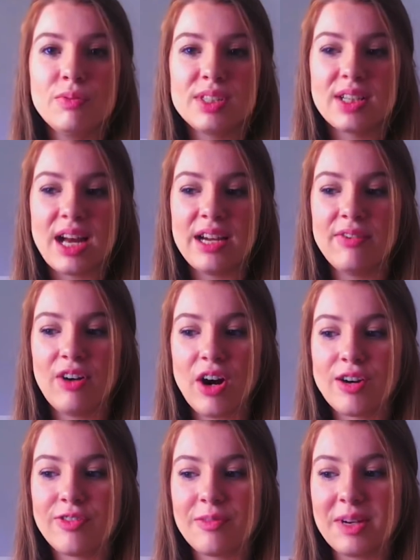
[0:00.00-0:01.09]
was kind of
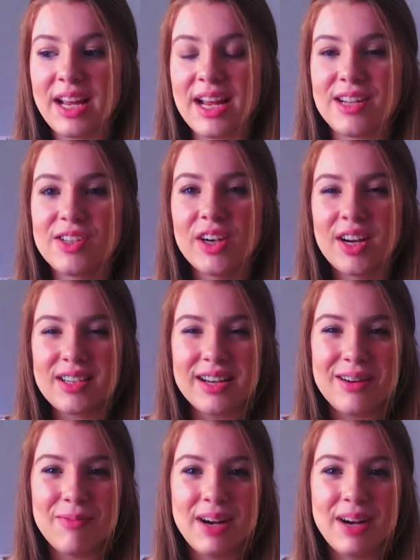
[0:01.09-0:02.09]
hard for me to answer because I didn't